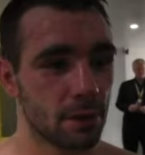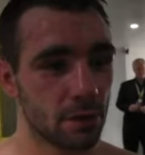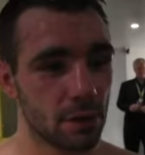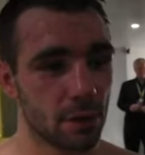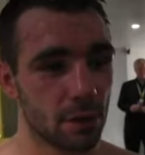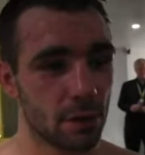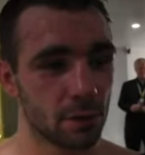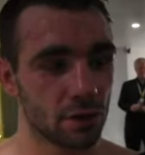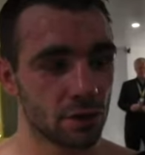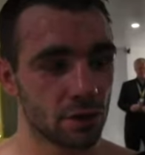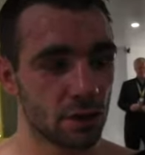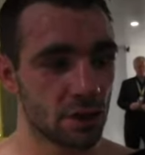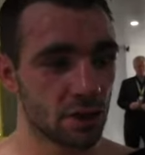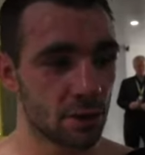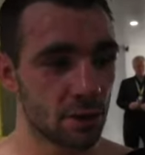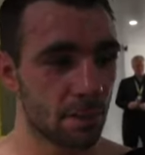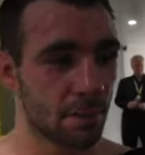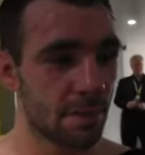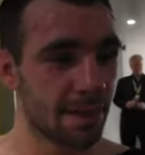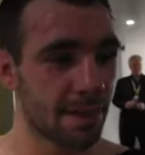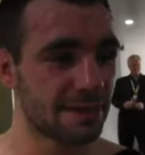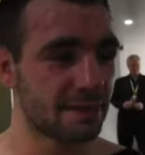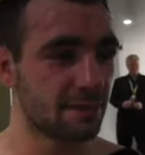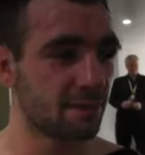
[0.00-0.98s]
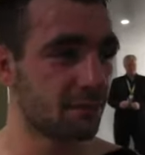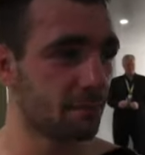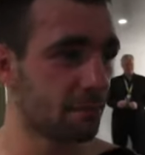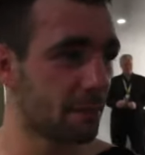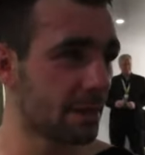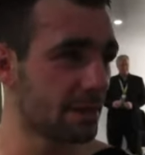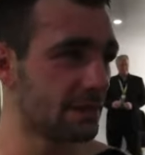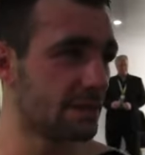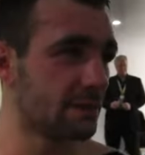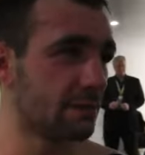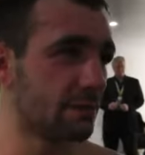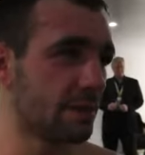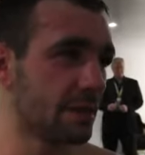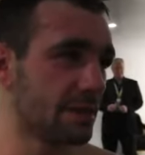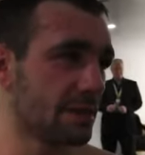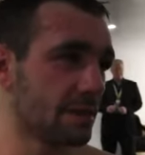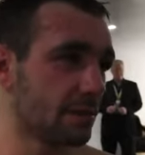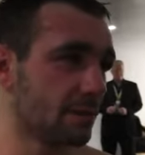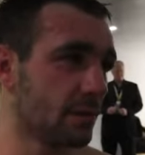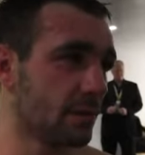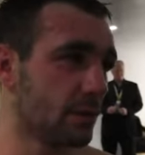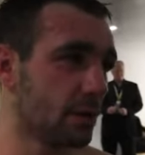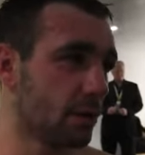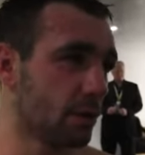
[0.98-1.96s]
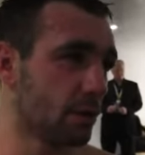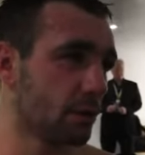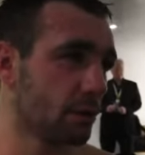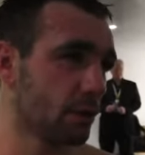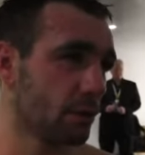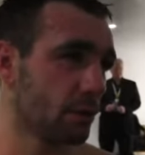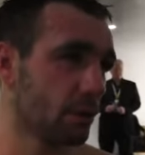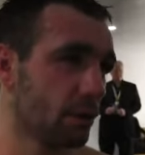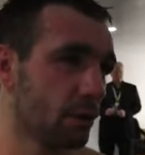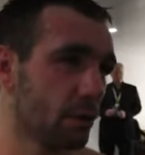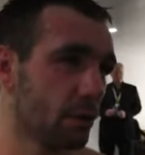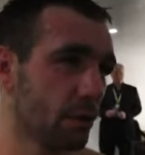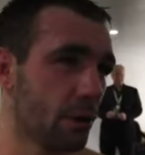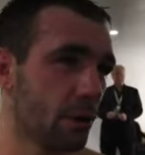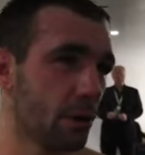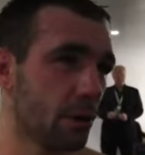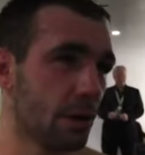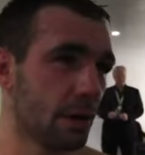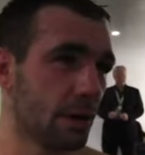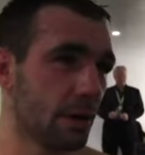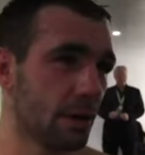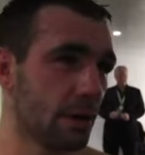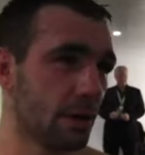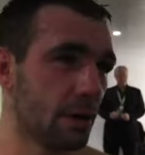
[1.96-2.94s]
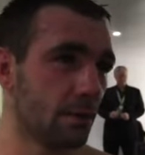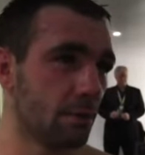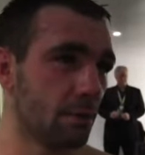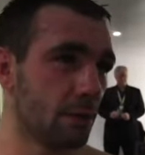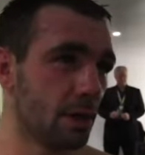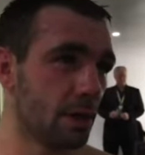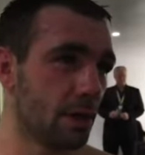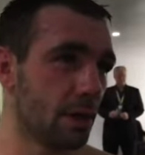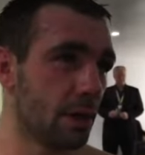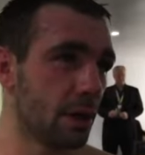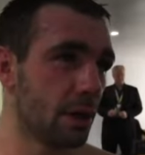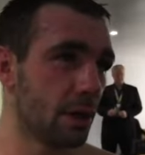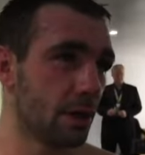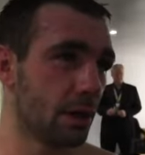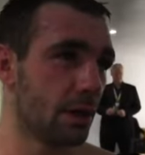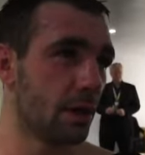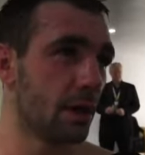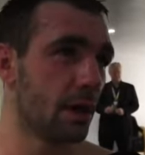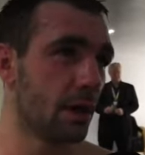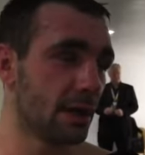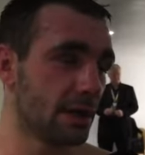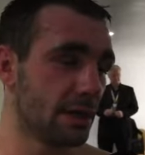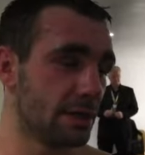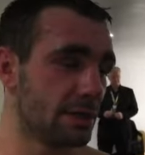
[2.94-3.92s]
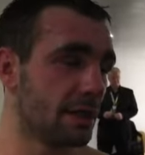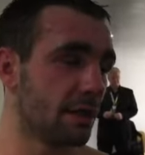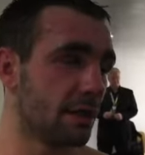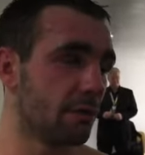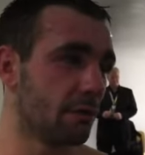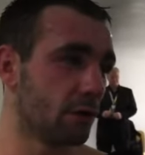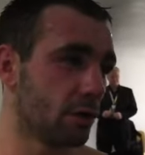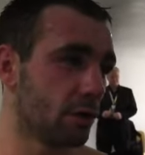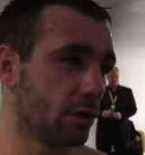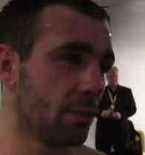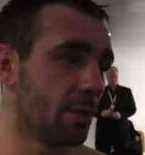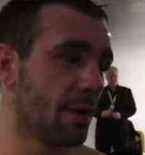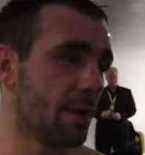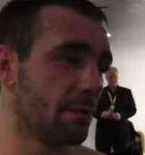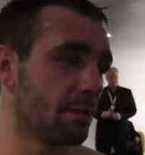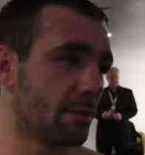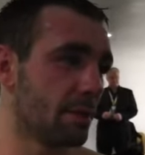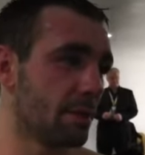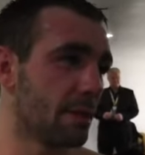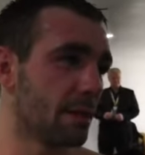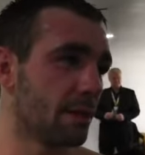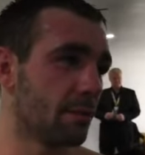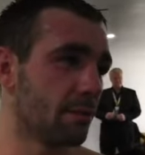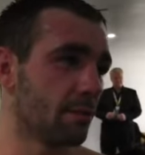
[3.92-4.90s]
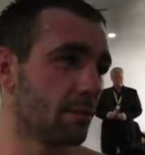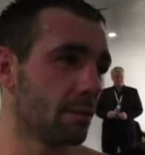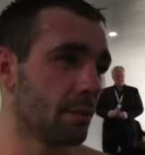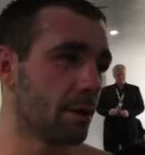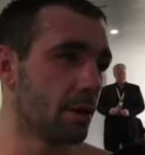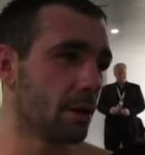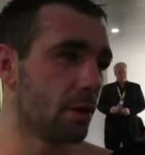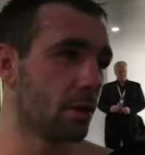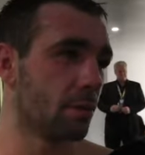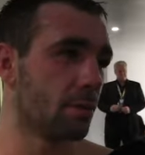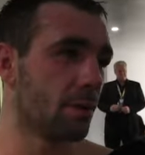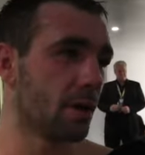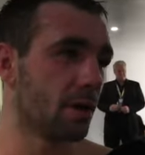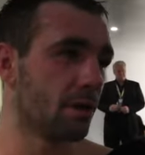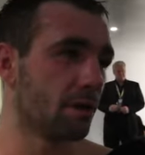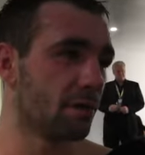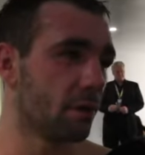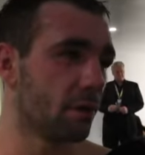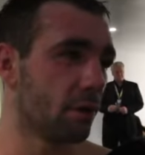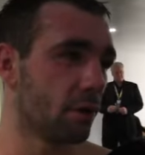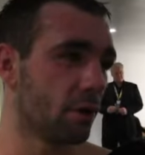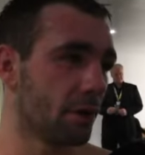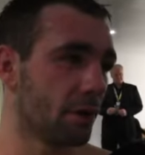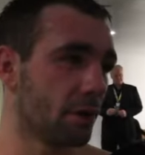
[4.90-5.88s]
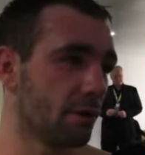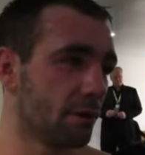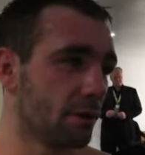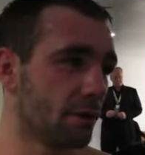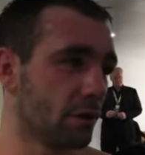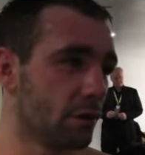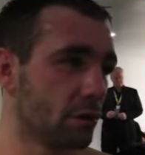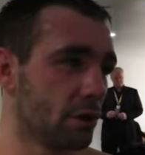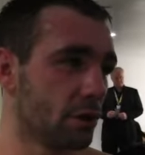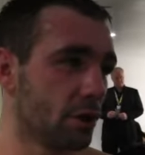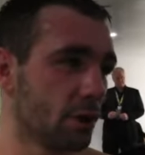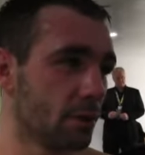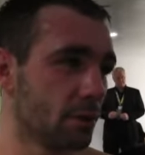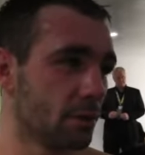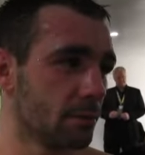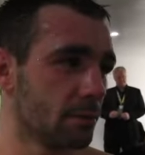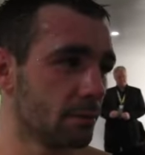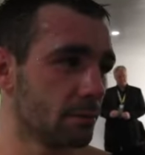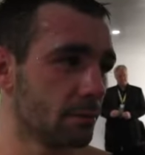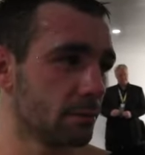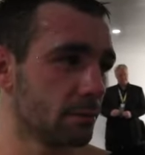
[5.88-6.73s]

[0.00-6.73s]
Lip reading: you know, it's a massive, massive lesson learned. And it's definitely going to make me a better fighter in the future.